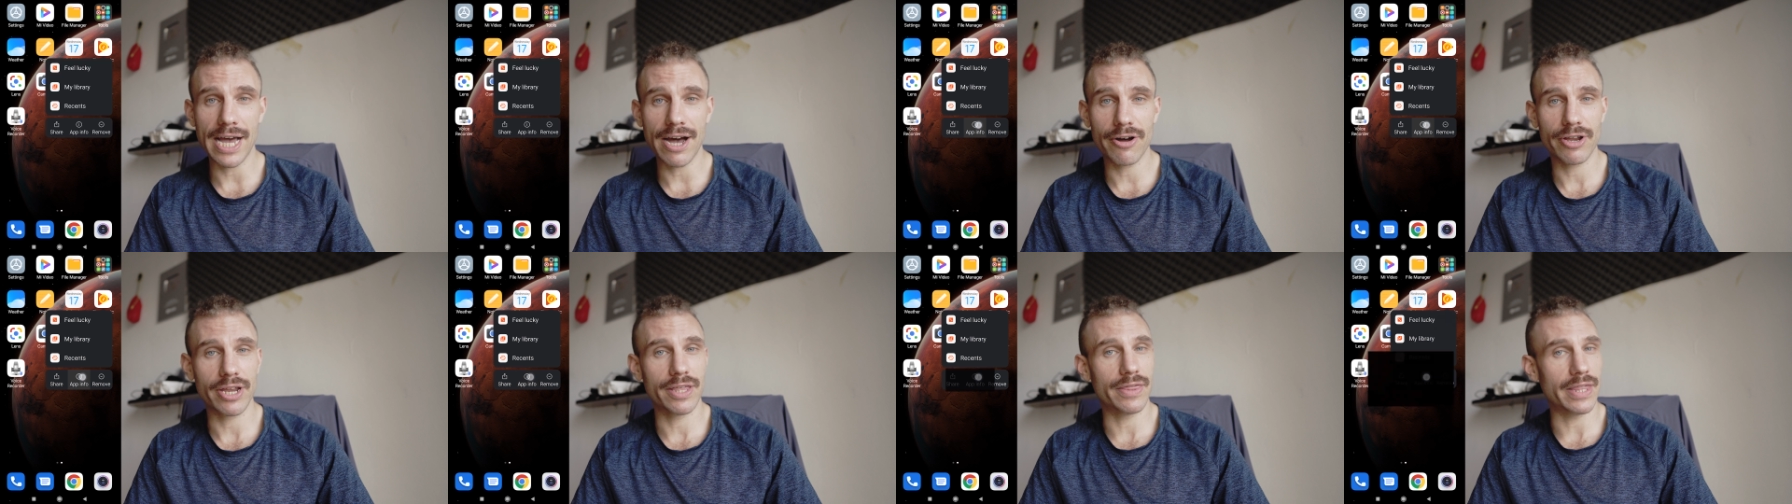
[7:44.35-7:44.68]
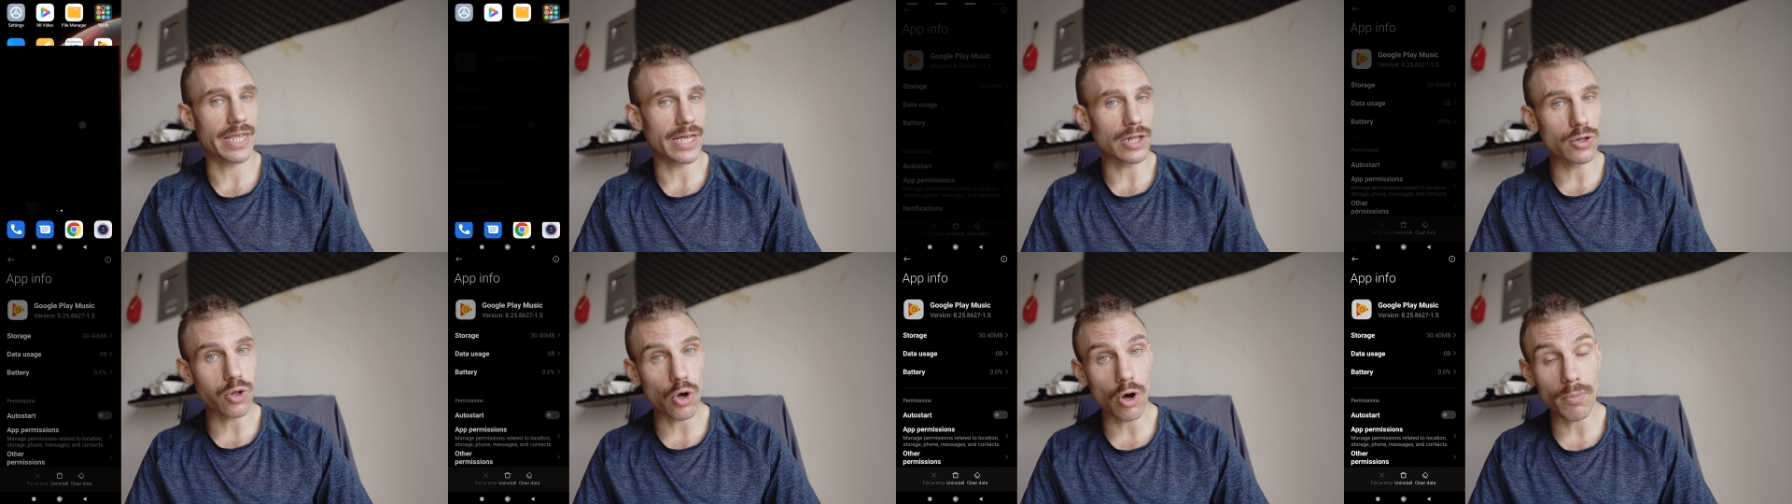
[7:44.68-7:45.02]
out in
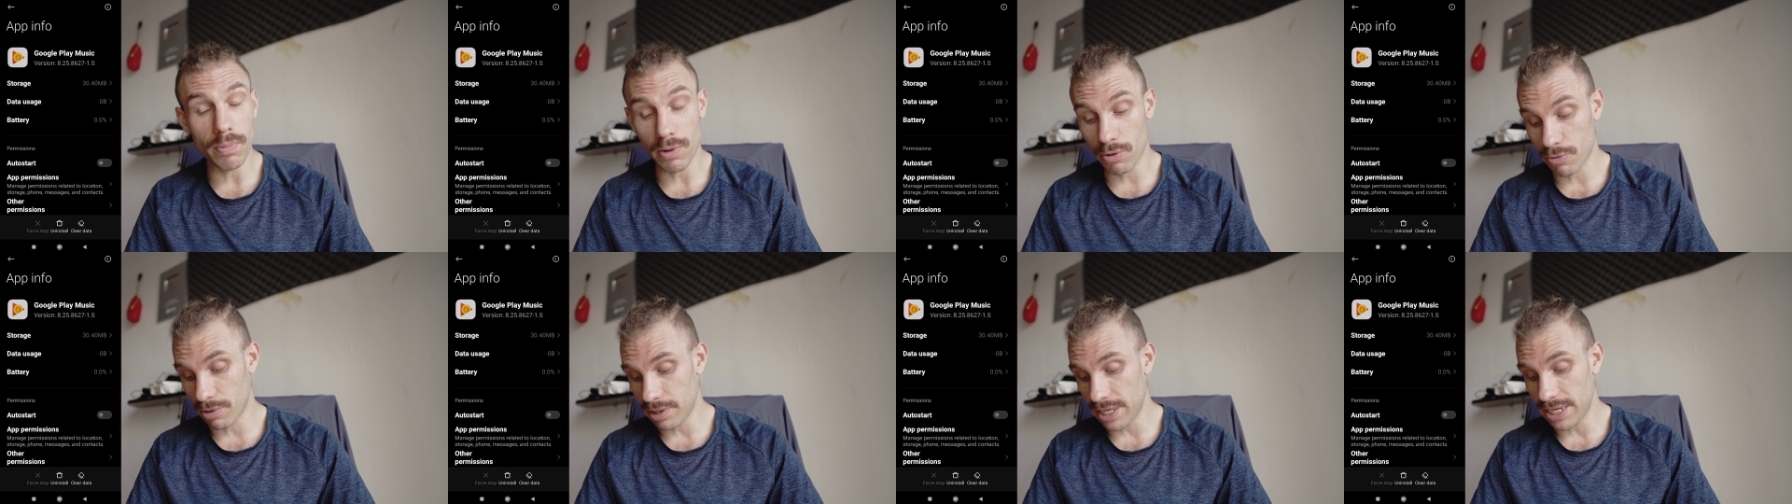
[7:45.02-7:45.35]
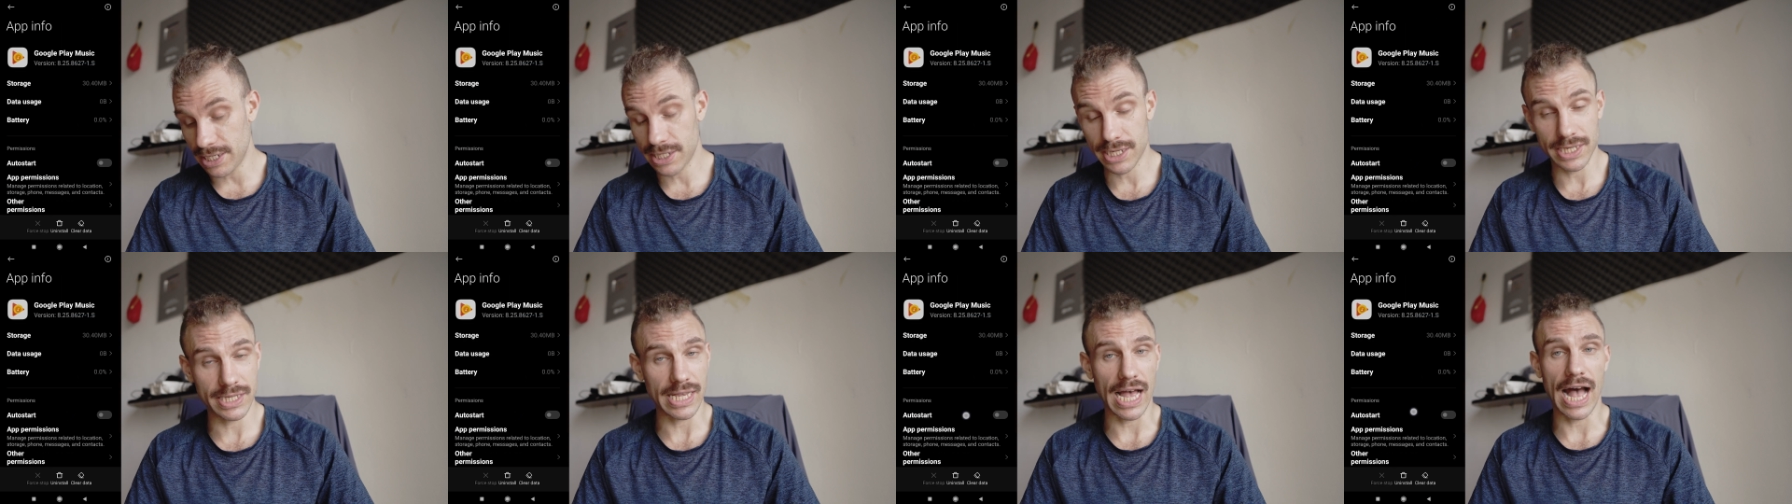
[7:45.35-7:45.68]
the global
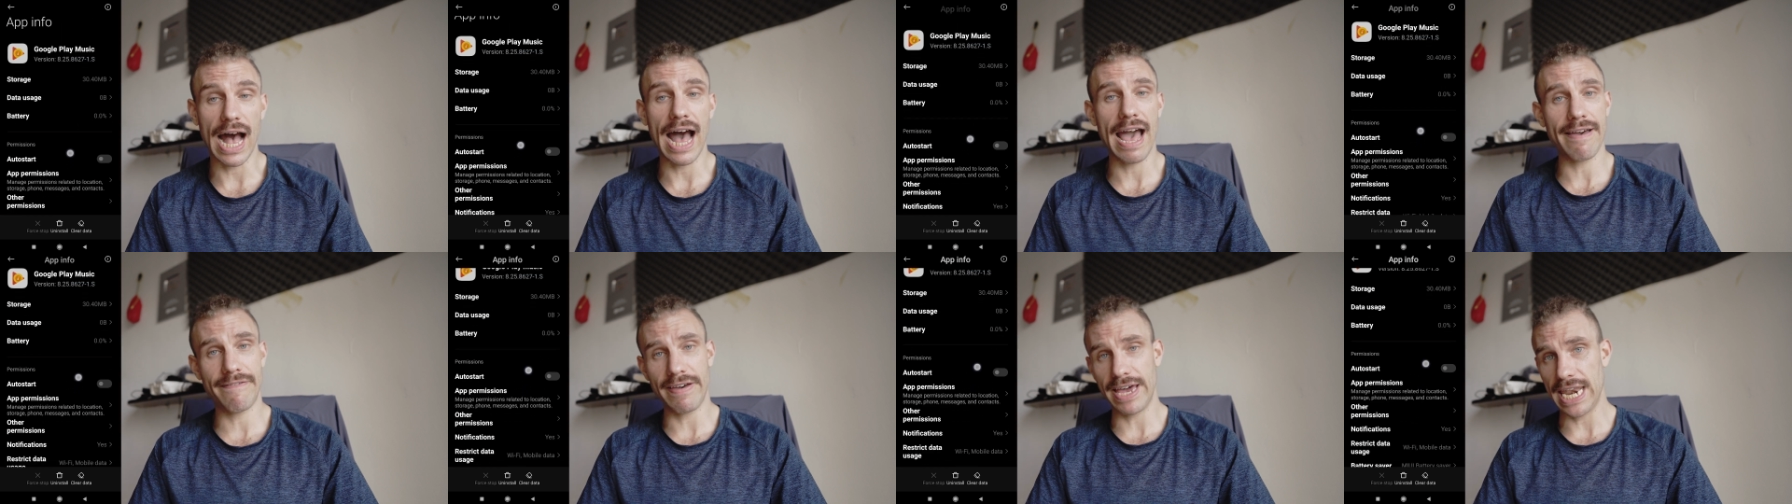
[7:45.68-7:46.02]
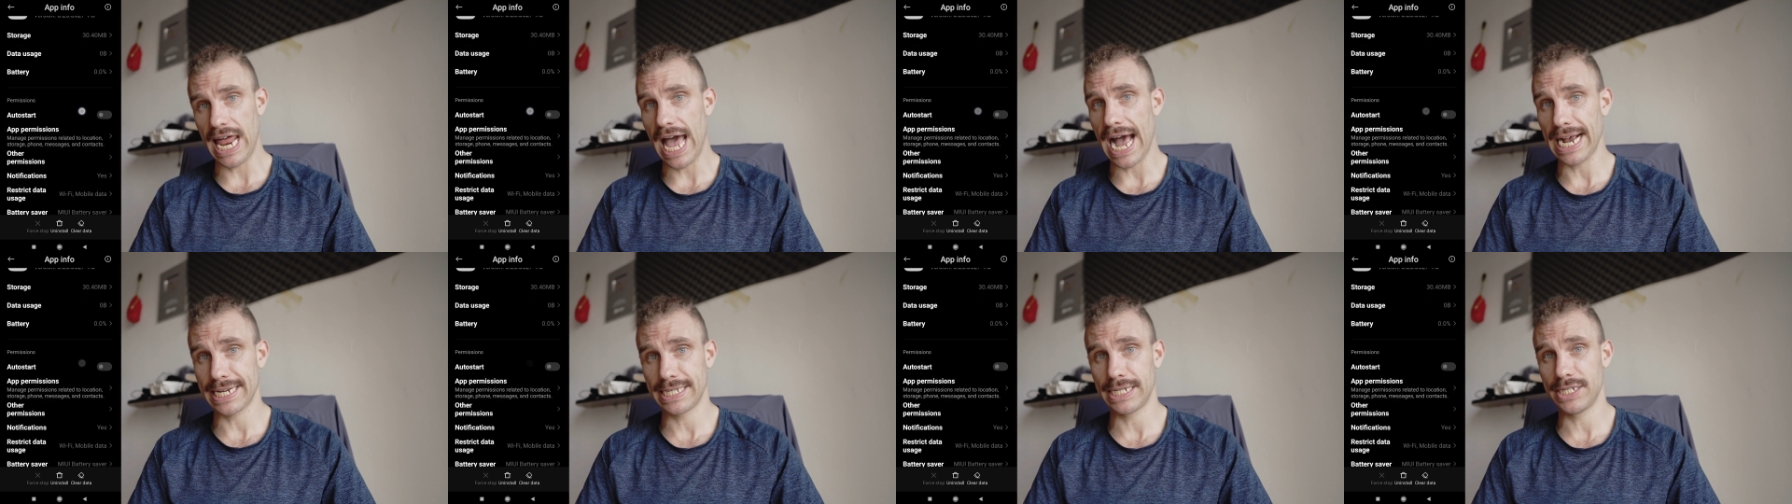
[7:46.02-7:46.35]
releases. I've
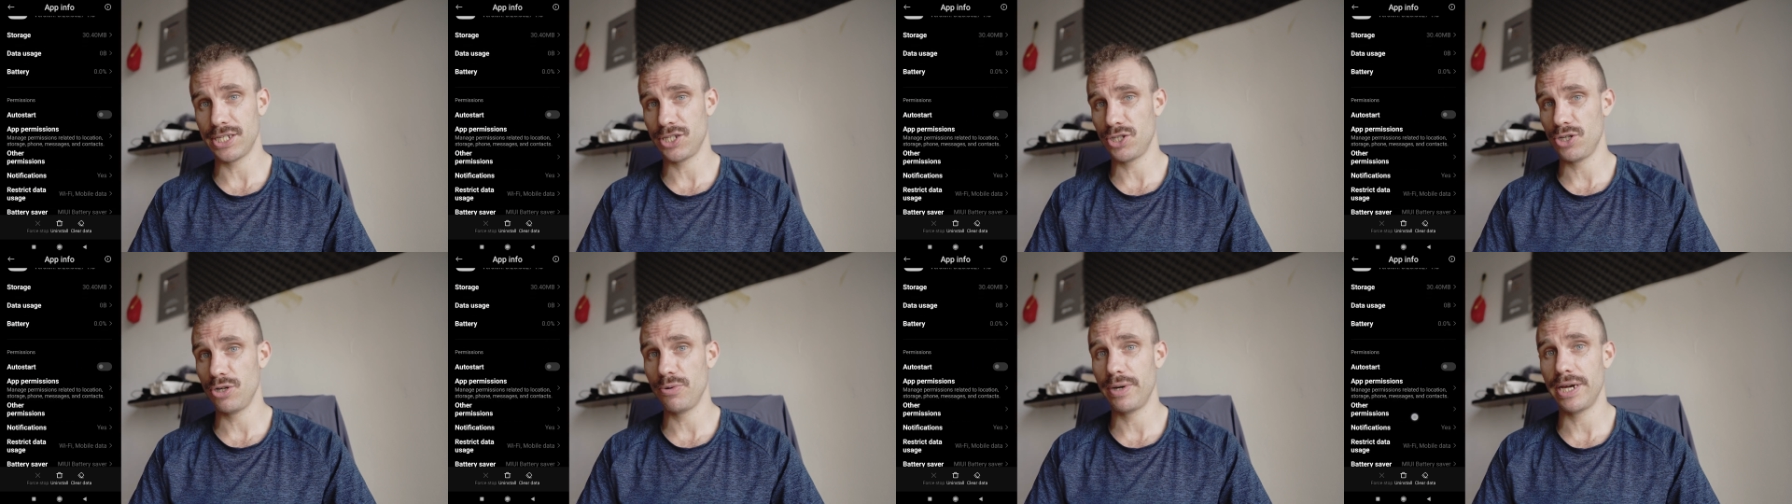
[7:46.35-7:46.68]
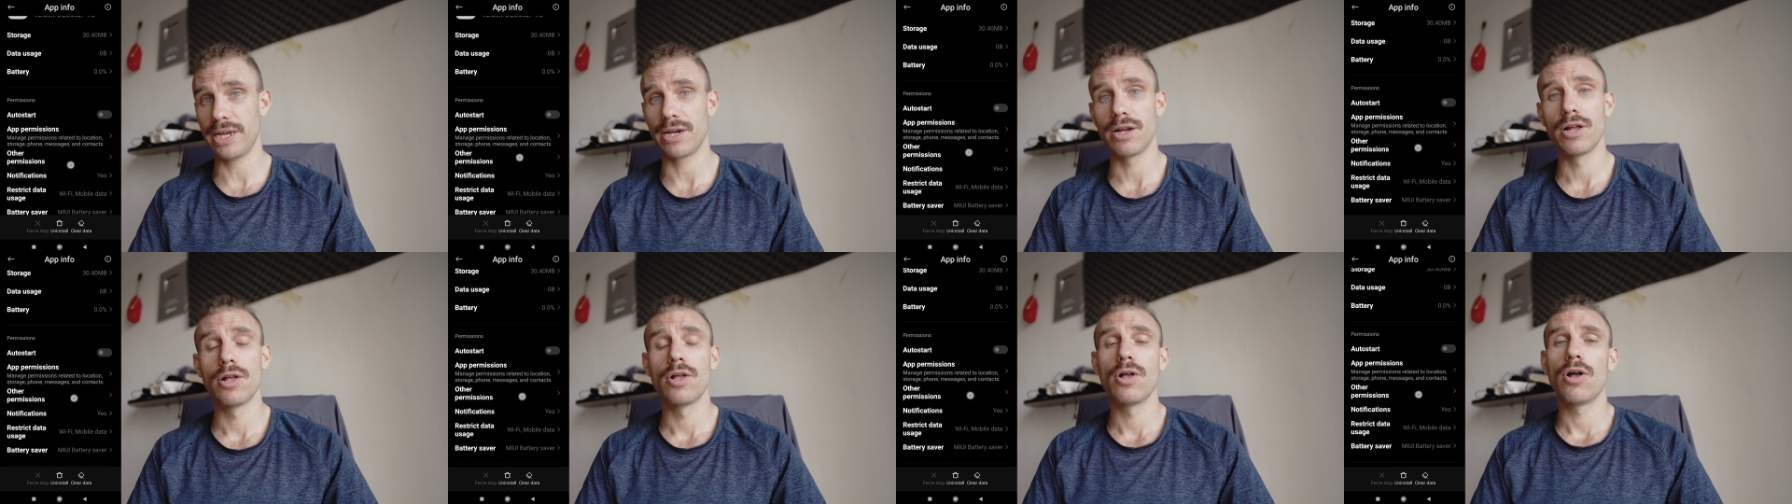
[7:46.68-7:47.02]
had access to
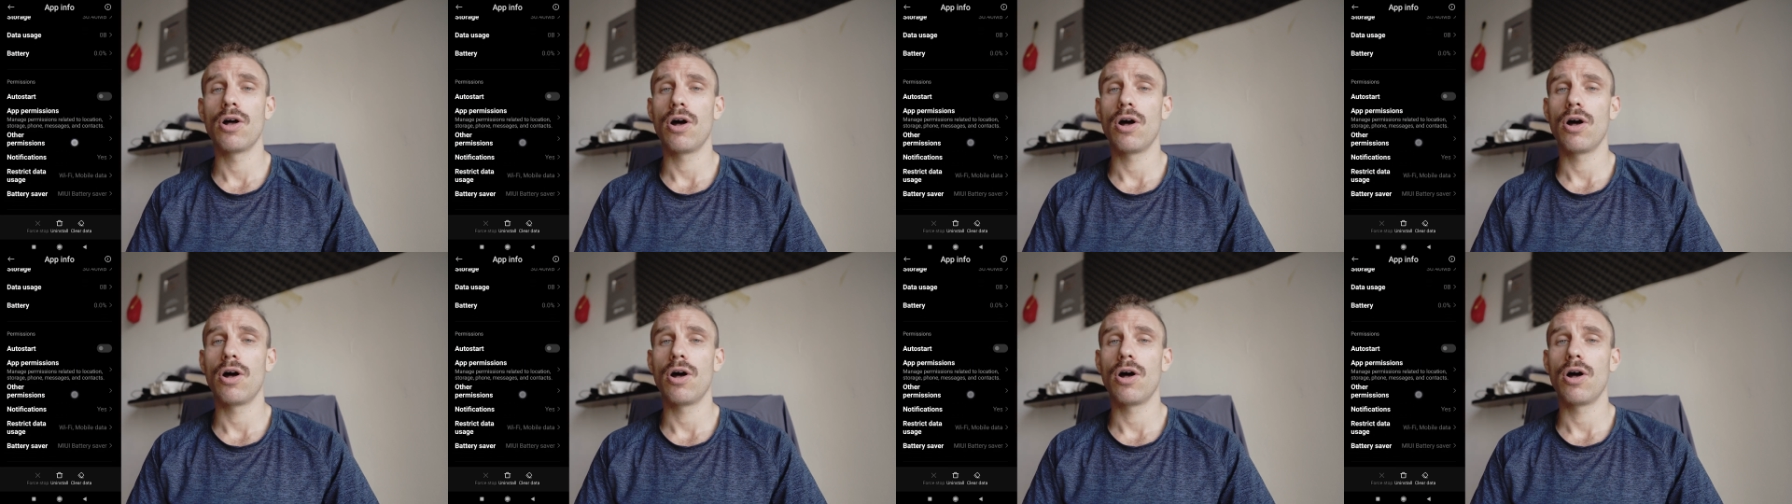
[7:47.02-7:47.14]
it